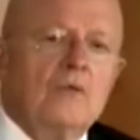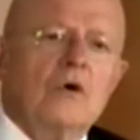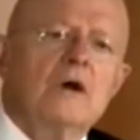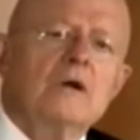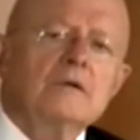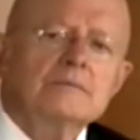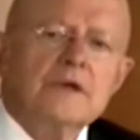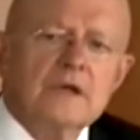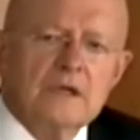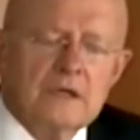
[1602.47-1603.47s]

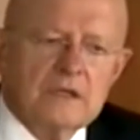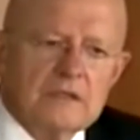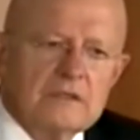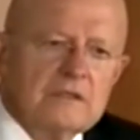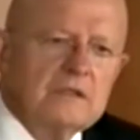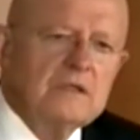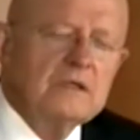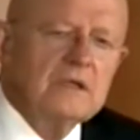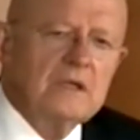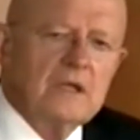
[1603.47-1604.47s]
Well,
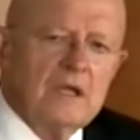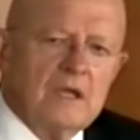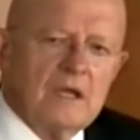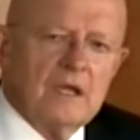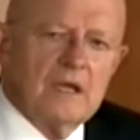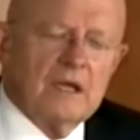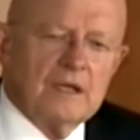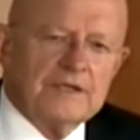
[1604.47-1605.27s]
I